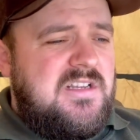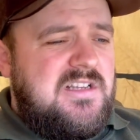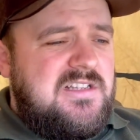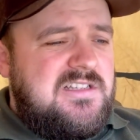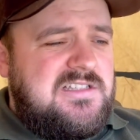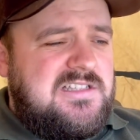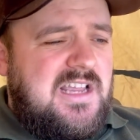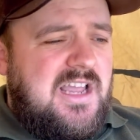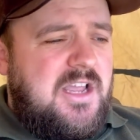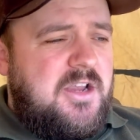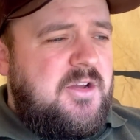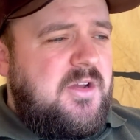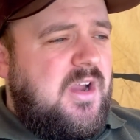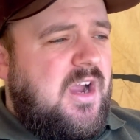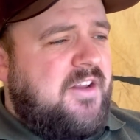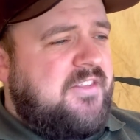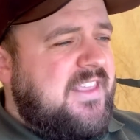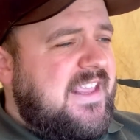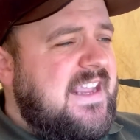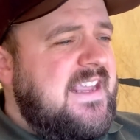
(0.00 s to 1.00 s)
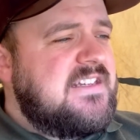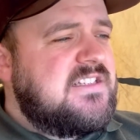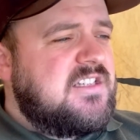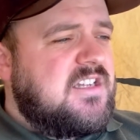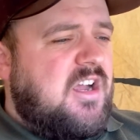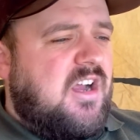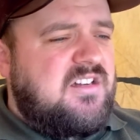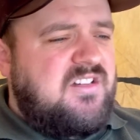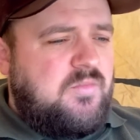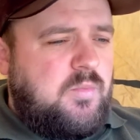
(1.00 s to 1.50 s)
So I think it's a
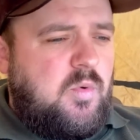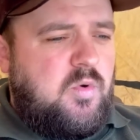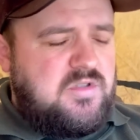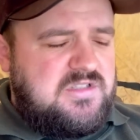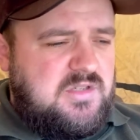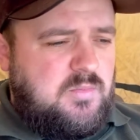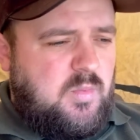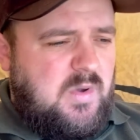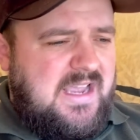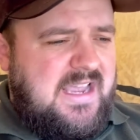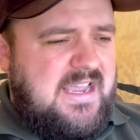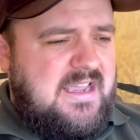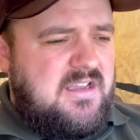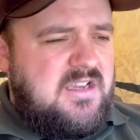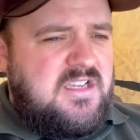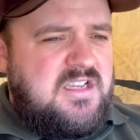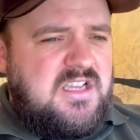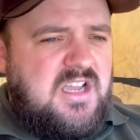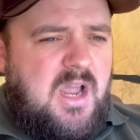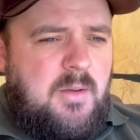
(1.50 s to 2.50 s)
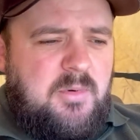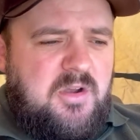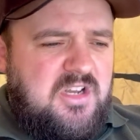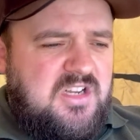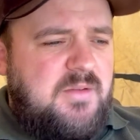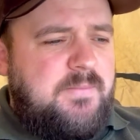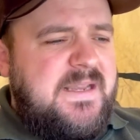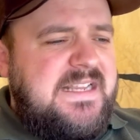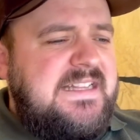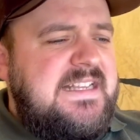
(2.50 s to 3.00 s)
kind of water where I'm going
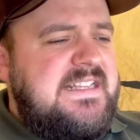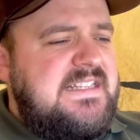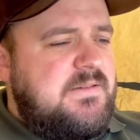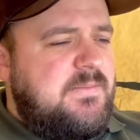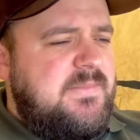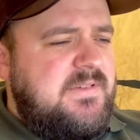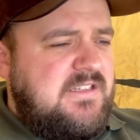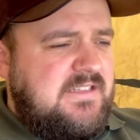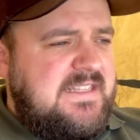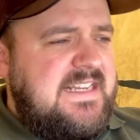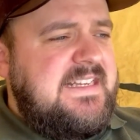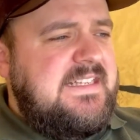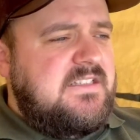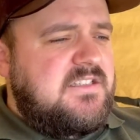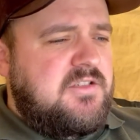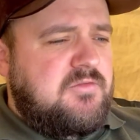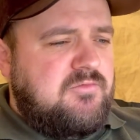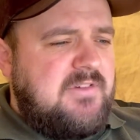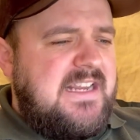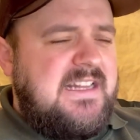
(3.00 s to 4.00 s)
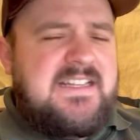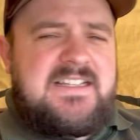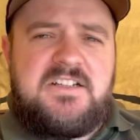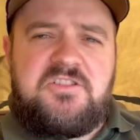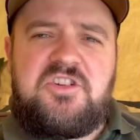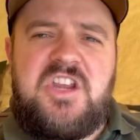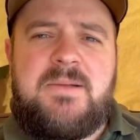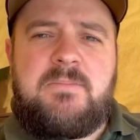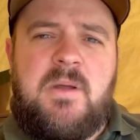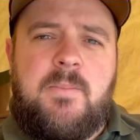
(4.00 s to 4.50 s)
to be needing to reel in and
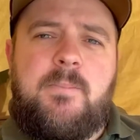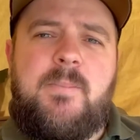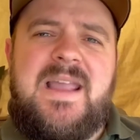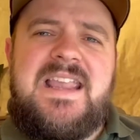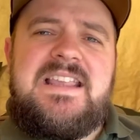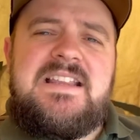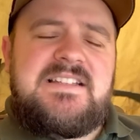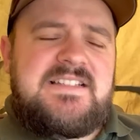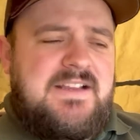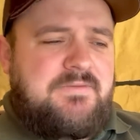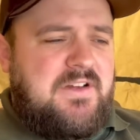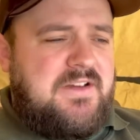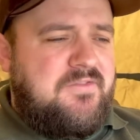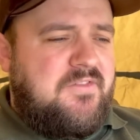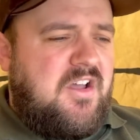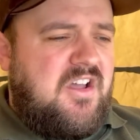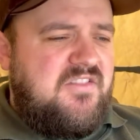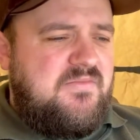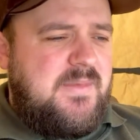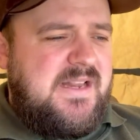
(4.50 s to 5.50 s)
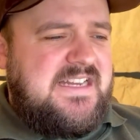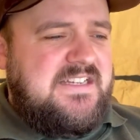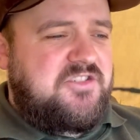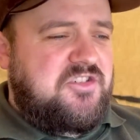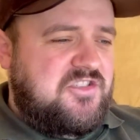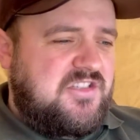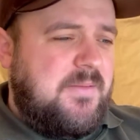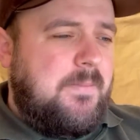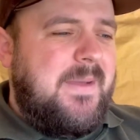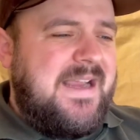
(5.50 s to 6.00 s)
check my baits every 5 minutes
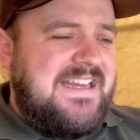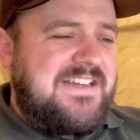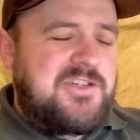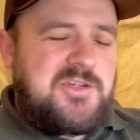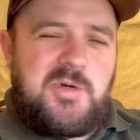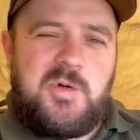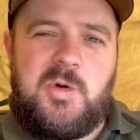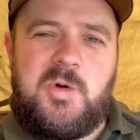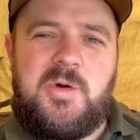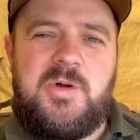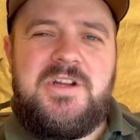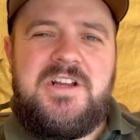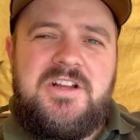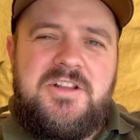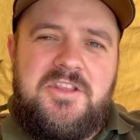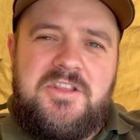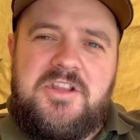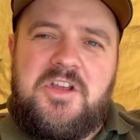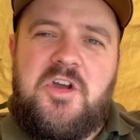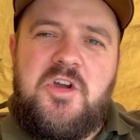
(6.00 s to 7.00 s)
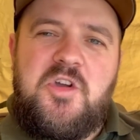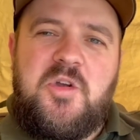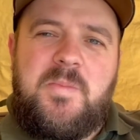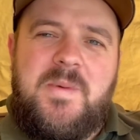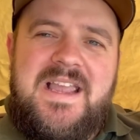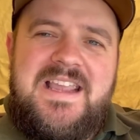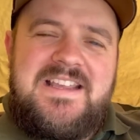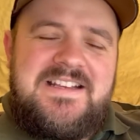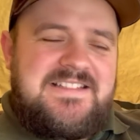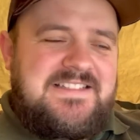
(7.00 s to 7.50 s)
just to make sure that the hook
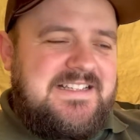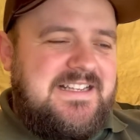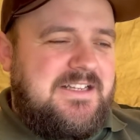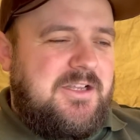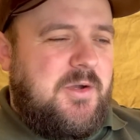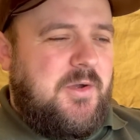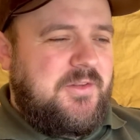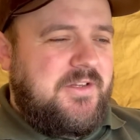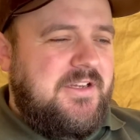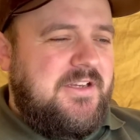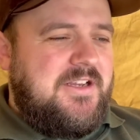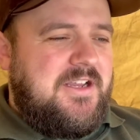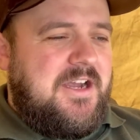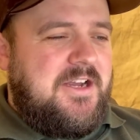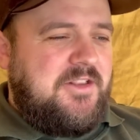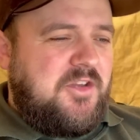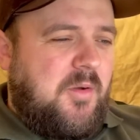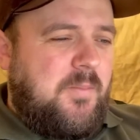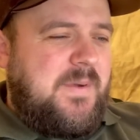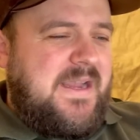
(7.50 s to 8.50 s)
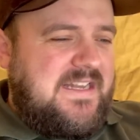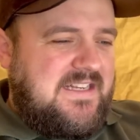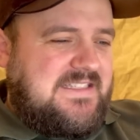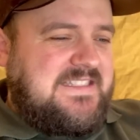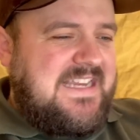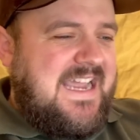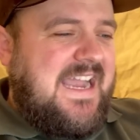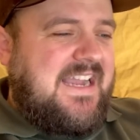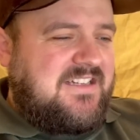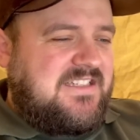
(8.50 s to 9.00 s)
bait is still on and not being
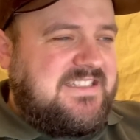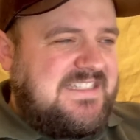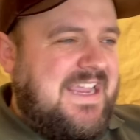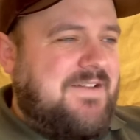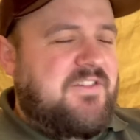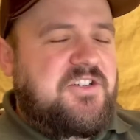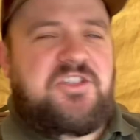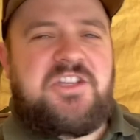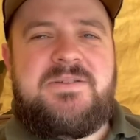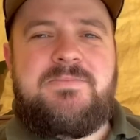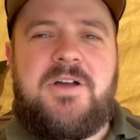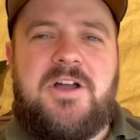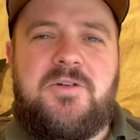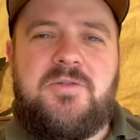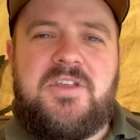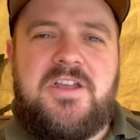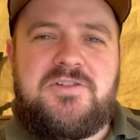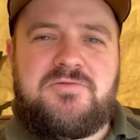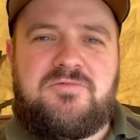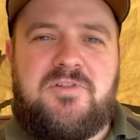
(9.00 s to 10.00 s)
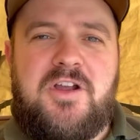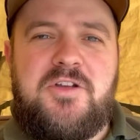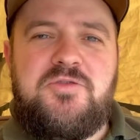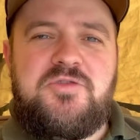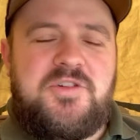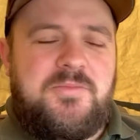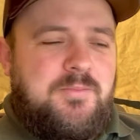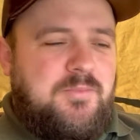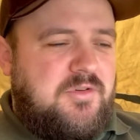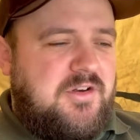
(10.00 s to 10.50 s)
attacked savagely by all those
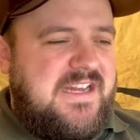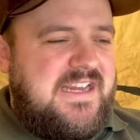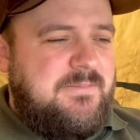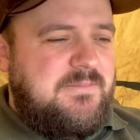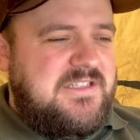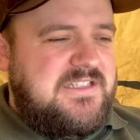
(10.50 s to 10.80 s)
roach and bream.